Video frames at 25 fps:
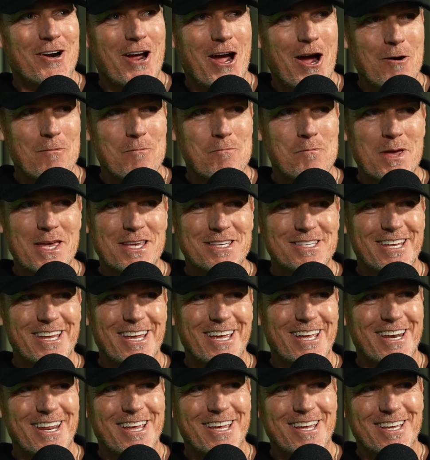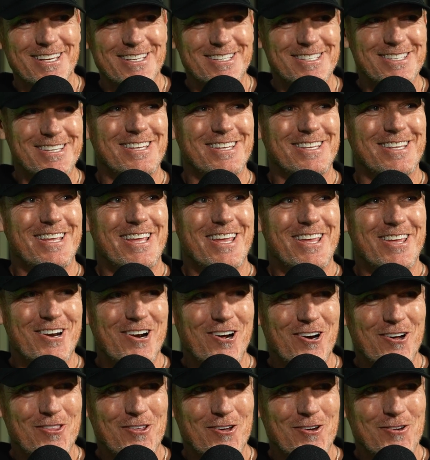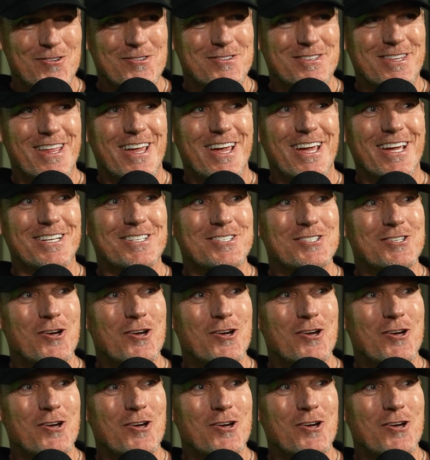how busy it is, and all those things.